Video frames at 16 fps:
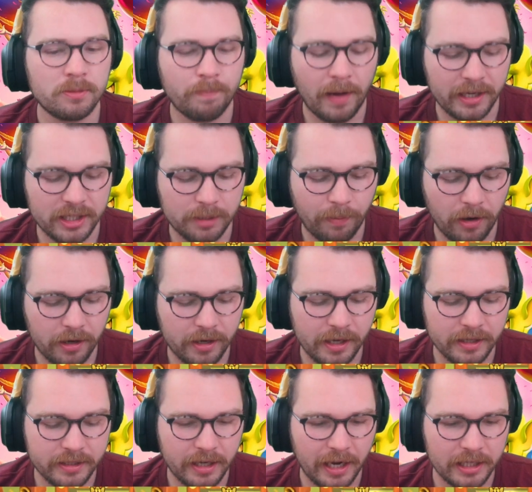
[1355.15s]
Plus,
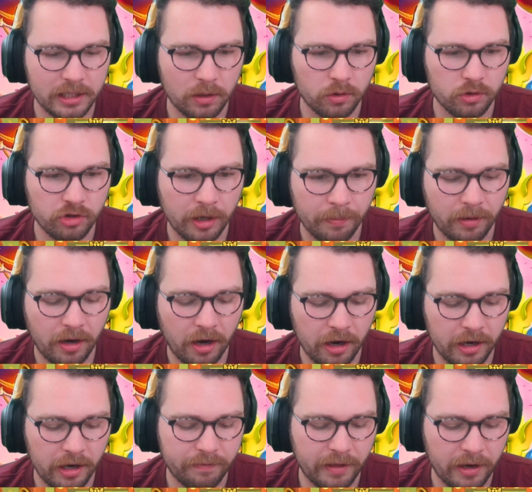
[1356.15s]
Sparky is a nice little trump
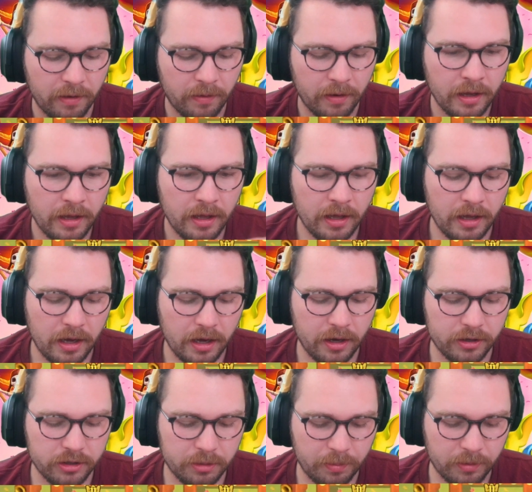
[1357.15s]
card if they don't
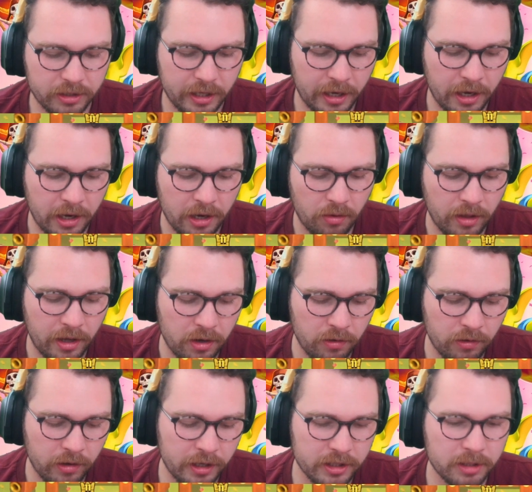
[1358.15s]
100% know that you're
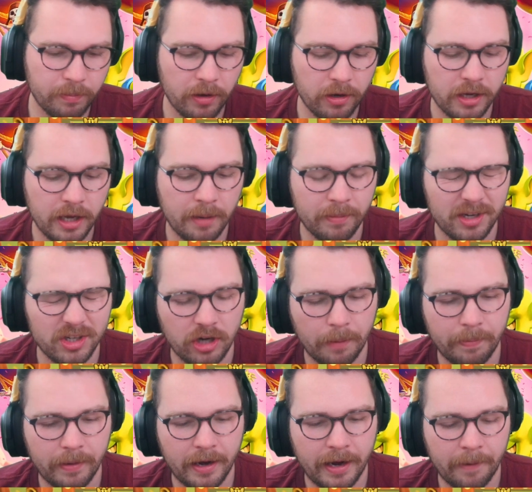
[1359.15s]
running Sparky. I'm going to
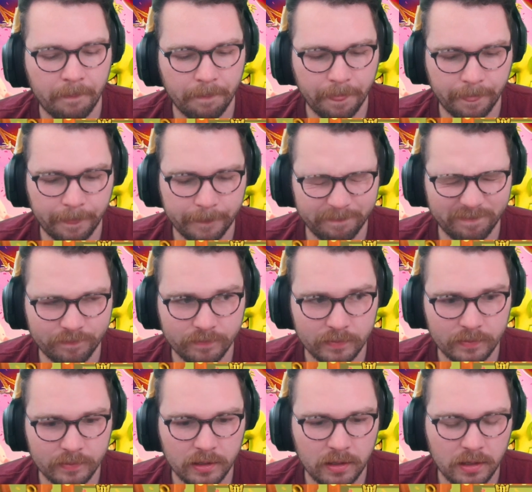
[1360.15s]
drop it now.
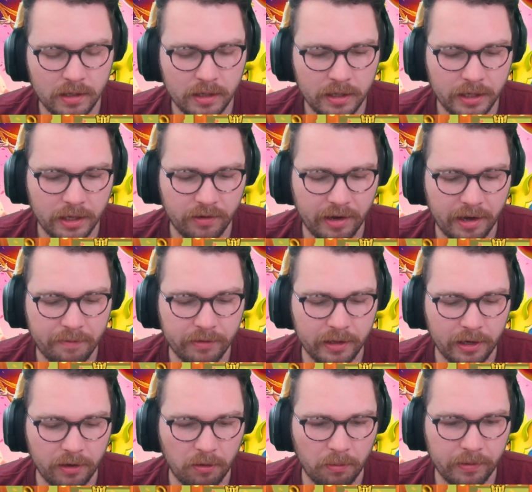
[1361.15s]
Get ready for
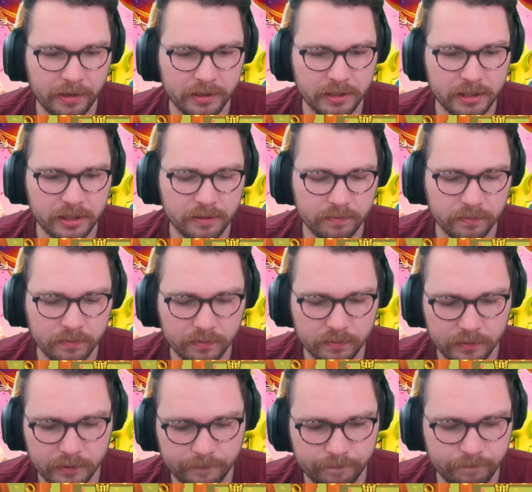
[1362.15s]
the Little Prince.
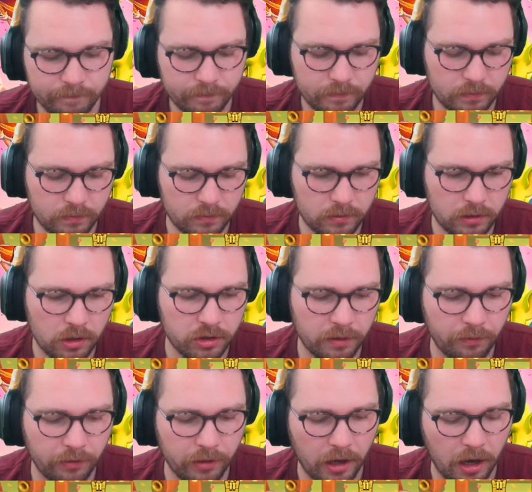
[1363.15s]
Goes
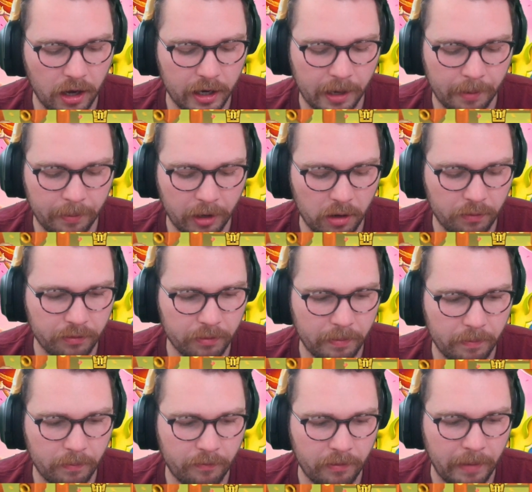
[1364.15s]
in for the Hog. I'm going to go
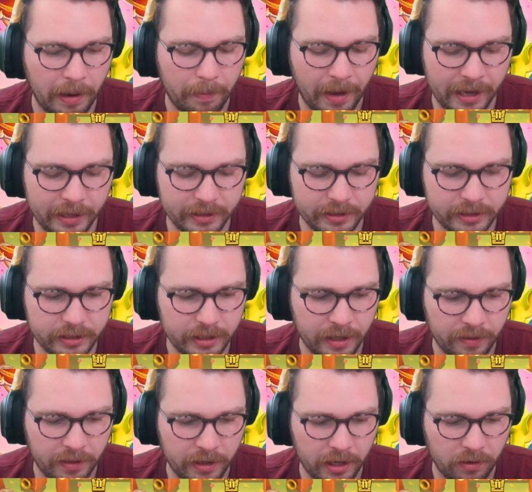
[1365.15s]
for my Bats
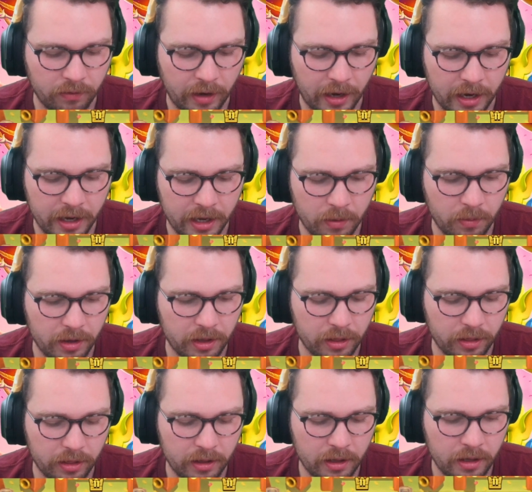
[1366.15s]
and then get ready with
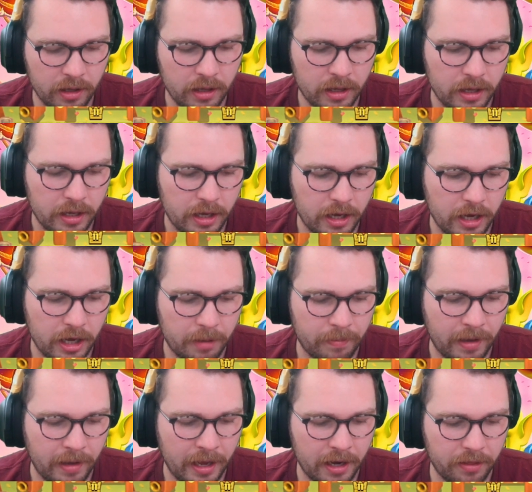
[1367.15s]

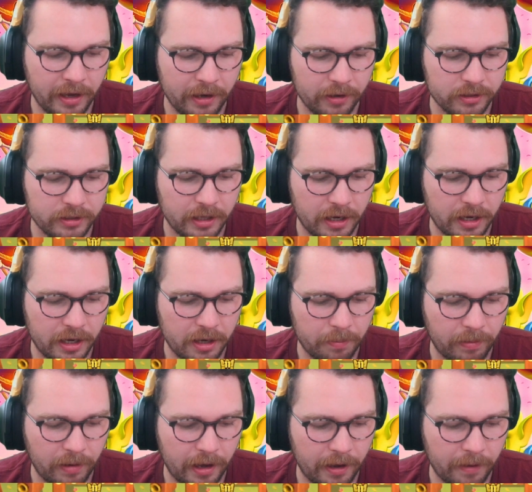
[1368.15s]
anything else that I need to
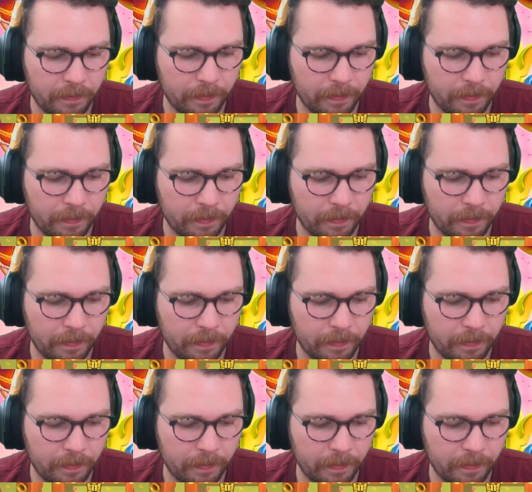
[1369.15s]
play.